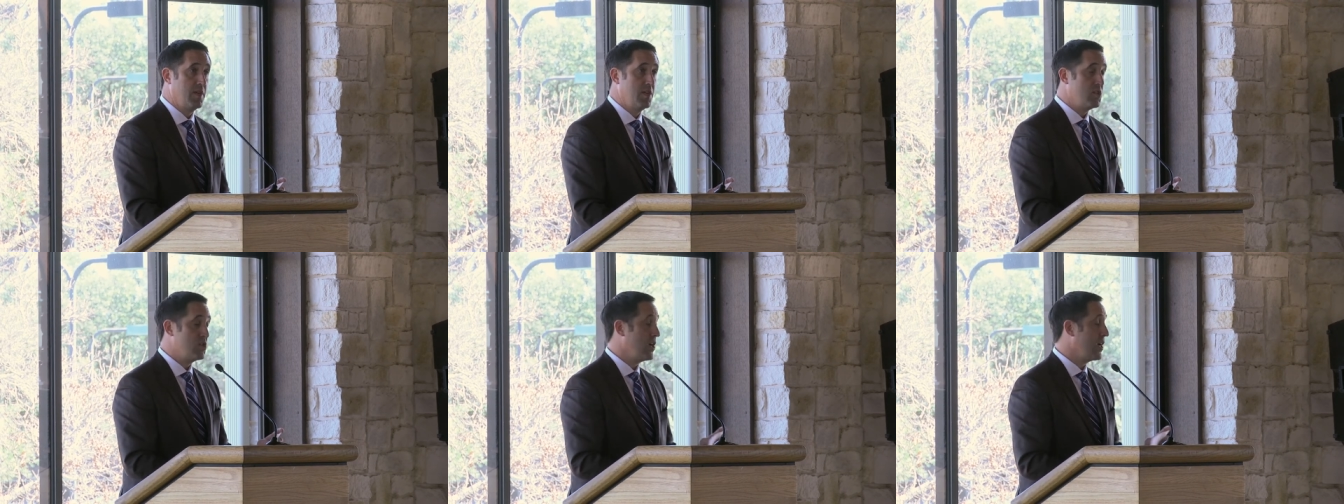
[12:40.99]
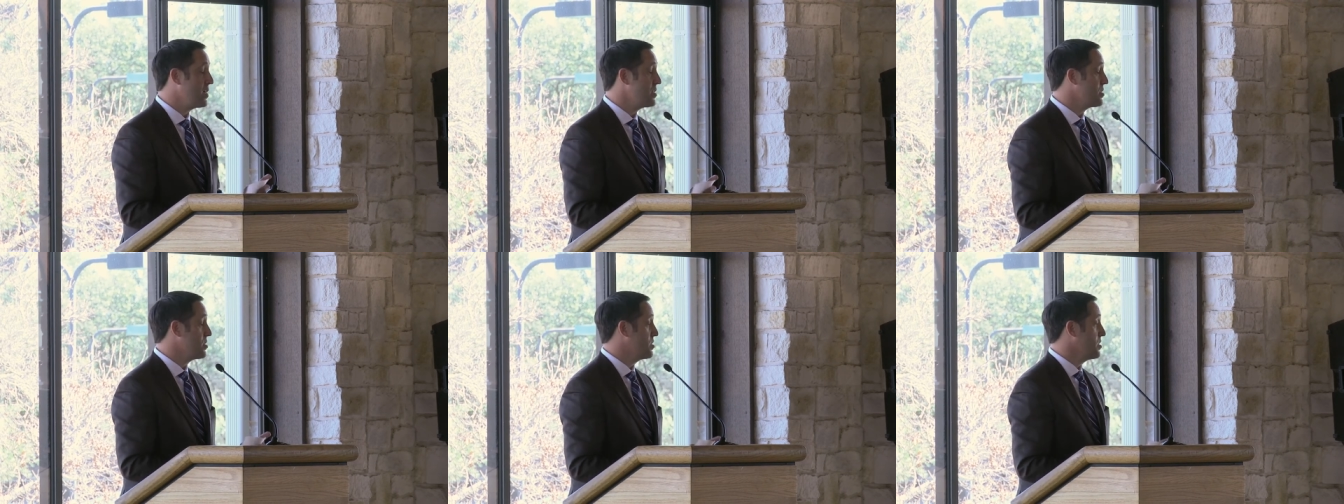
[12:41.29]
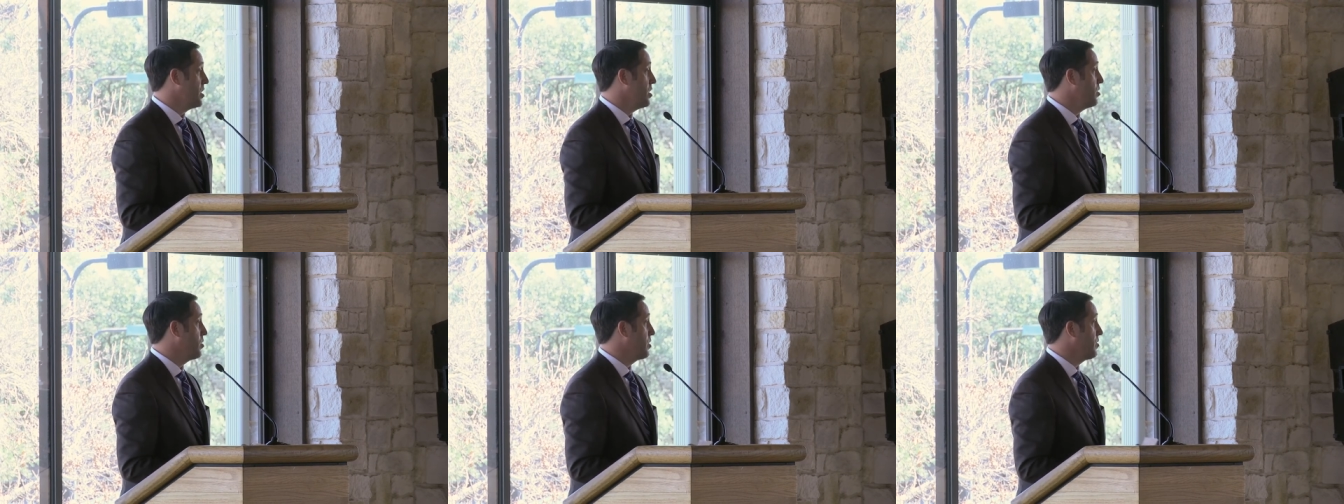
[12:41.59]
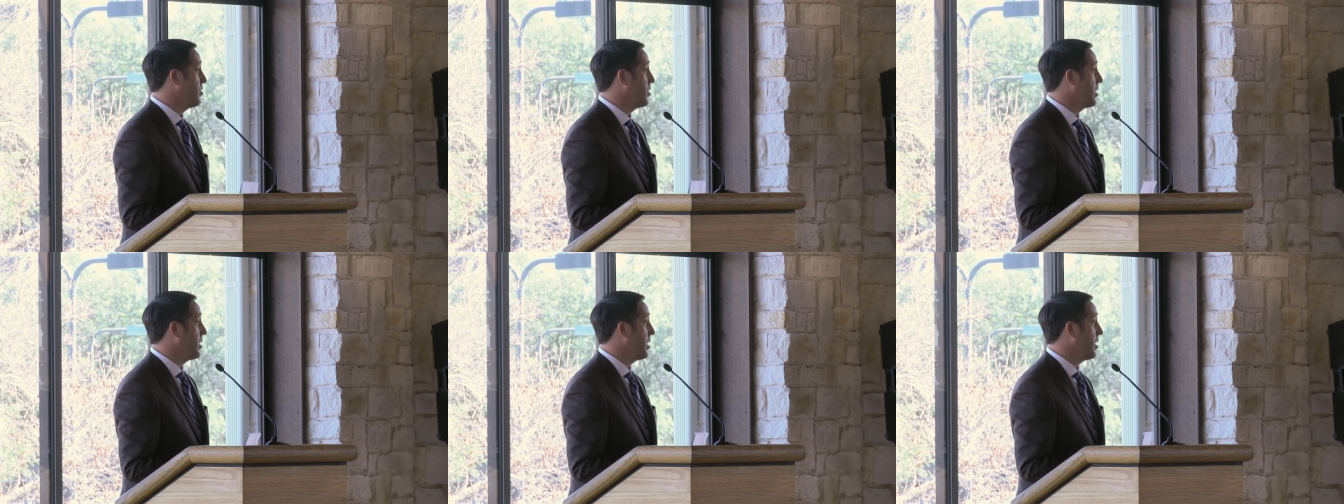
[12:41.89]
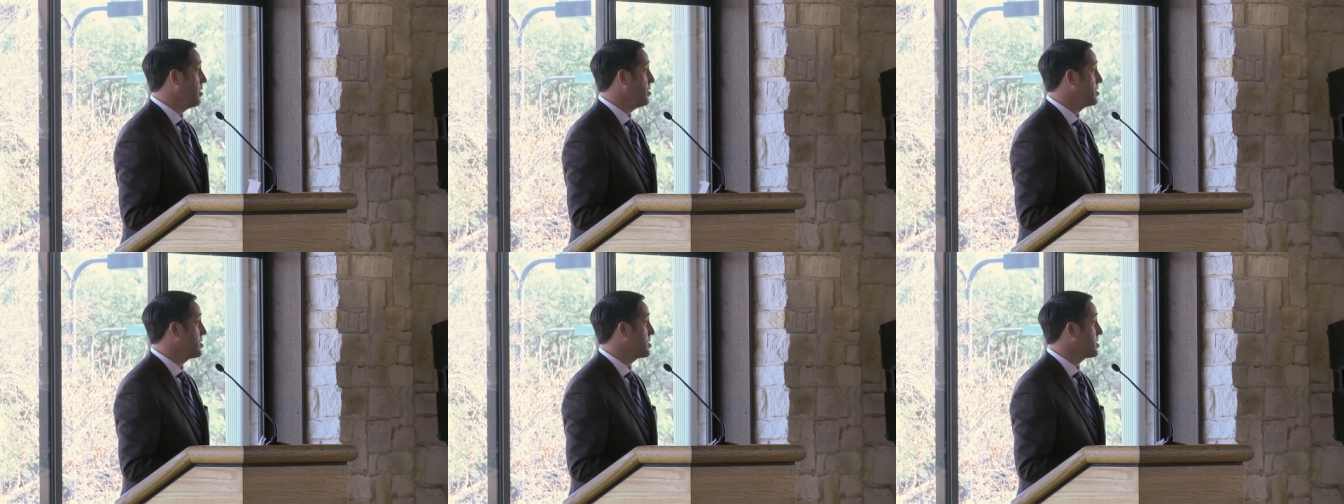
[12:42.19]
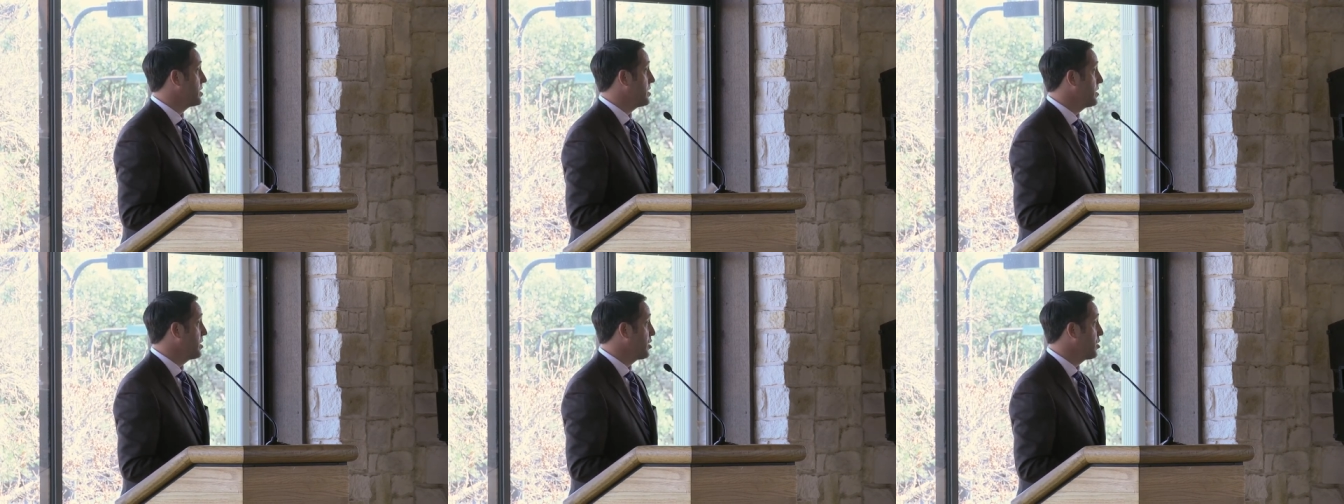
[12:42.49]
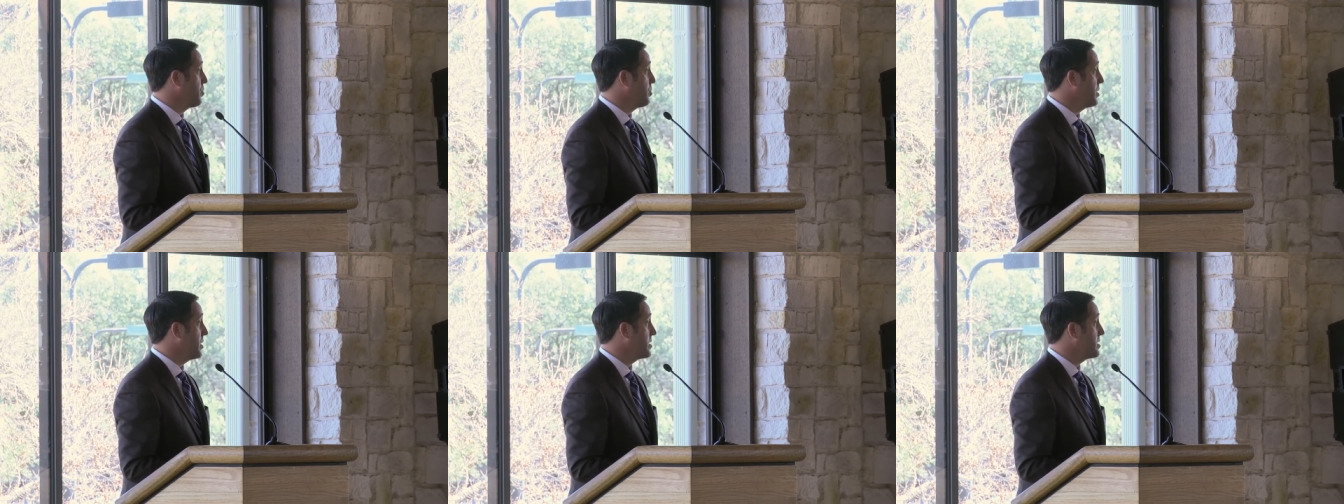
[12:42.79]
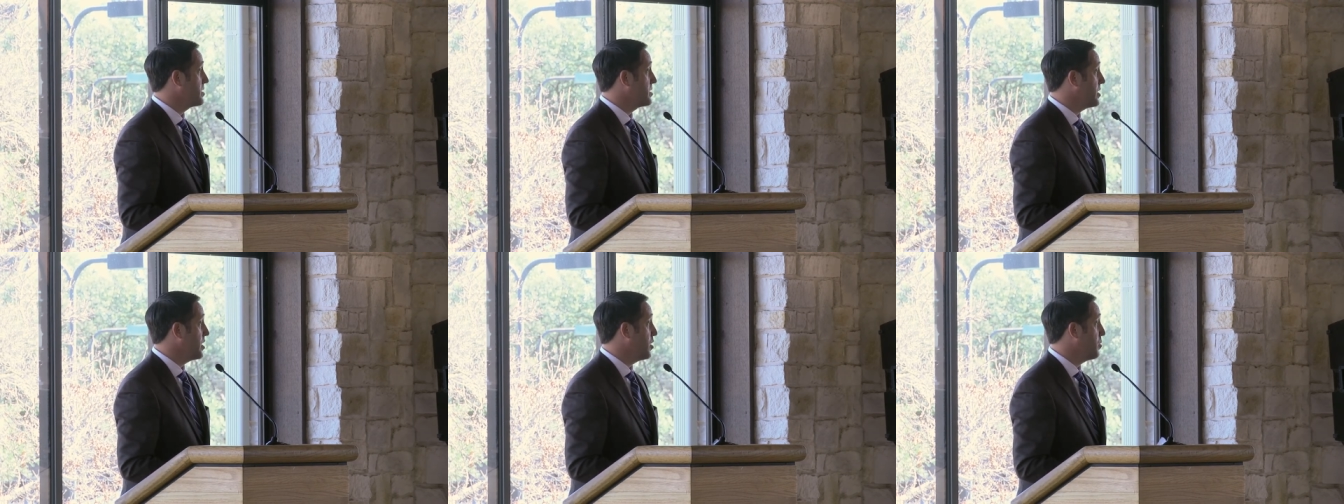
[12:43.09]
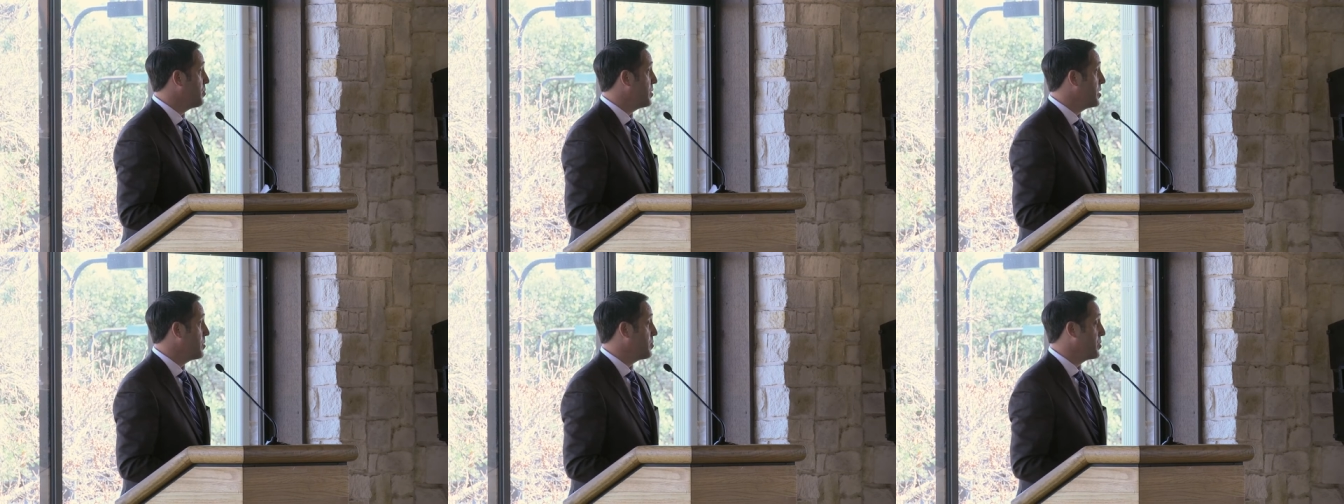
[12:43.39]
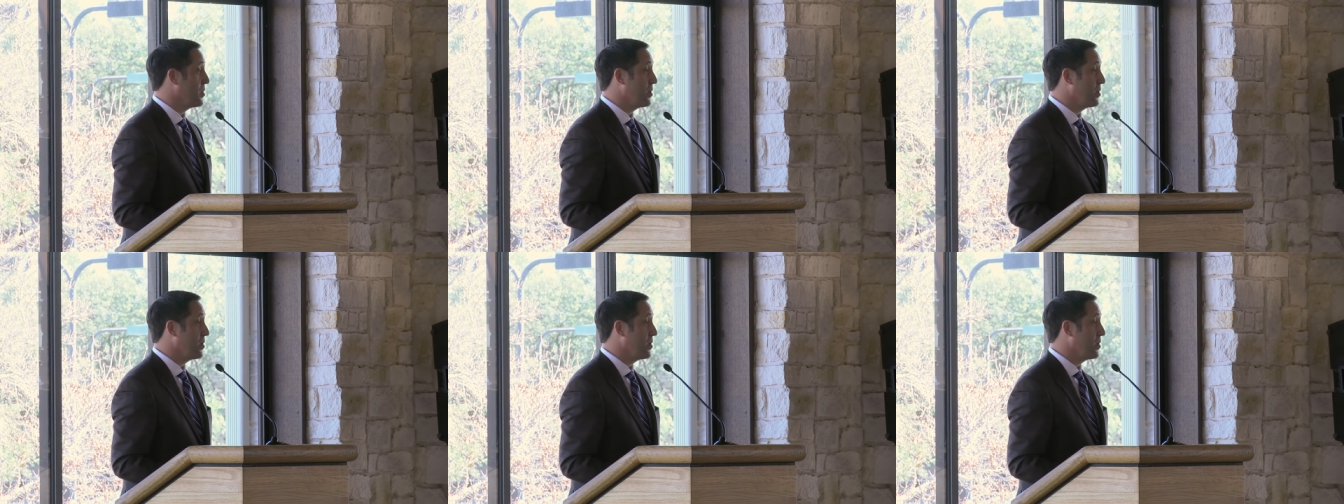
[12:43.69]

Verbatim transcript: Change the tone of the letter just a little bit to tell people,